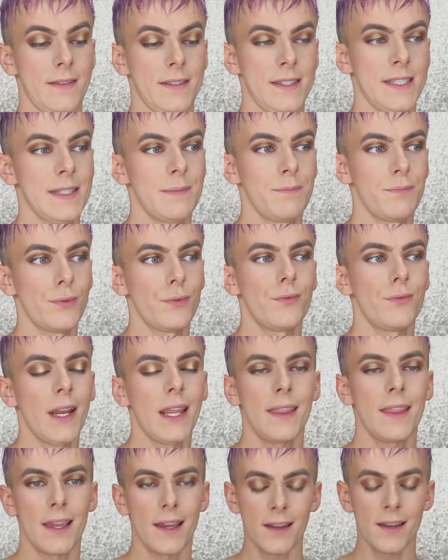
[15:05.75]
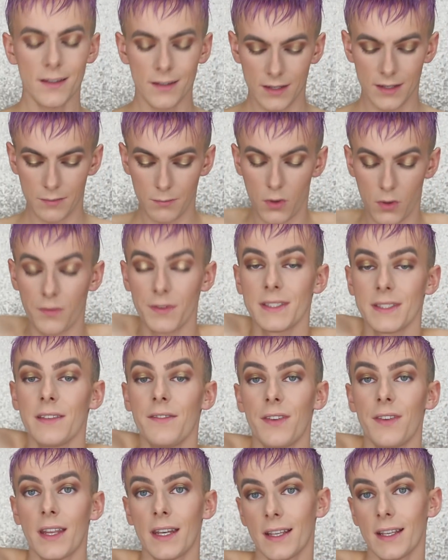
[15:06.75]
Spray that. I'm obviously
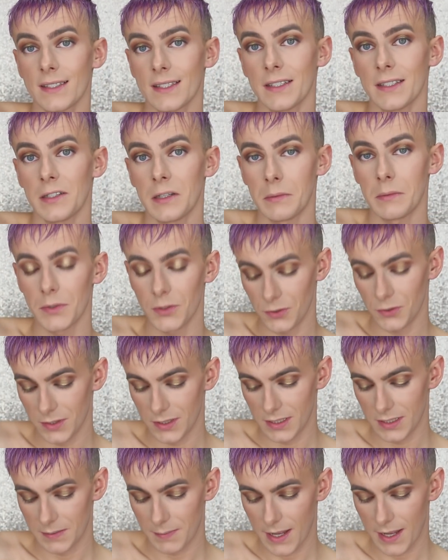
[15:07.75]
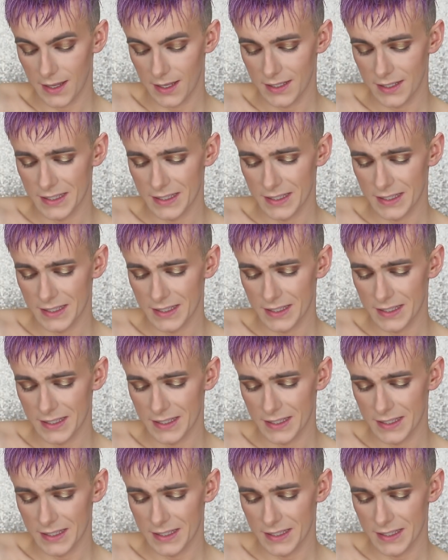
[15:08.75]
very excited about using this palette.